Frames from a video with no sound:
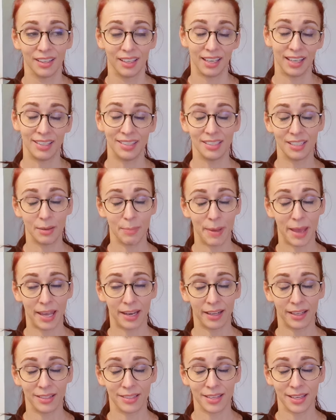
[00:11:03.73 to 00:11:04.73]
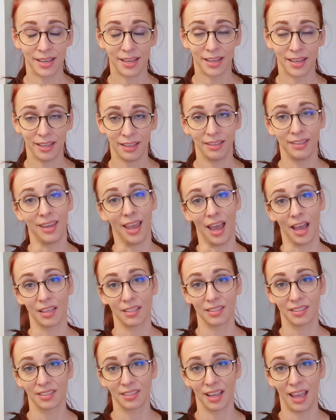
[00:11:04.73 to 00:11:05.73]
Is it a bad idea?
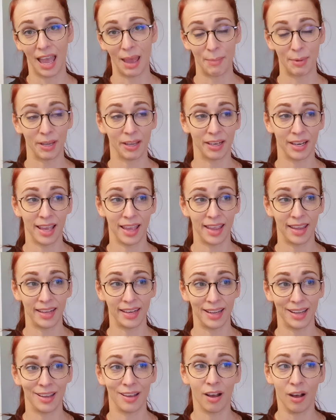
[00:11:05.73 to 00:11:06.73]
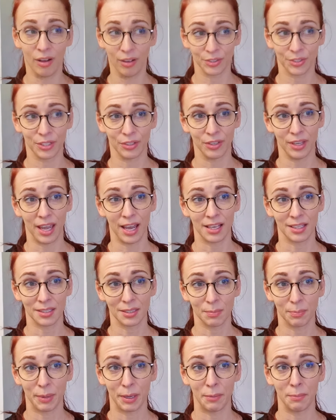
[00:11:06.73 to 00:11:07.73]
Yes. Am I going to hate it? Also
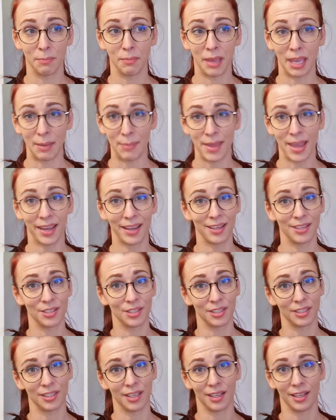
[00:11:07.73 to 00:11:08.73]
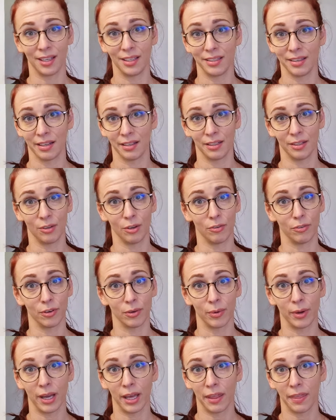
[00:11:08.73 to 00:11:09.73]
yes. But maybe I can just get it done and
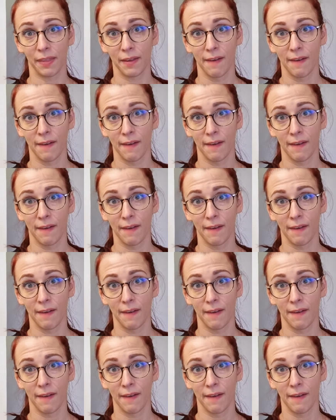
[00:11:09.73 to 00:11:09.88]
over with.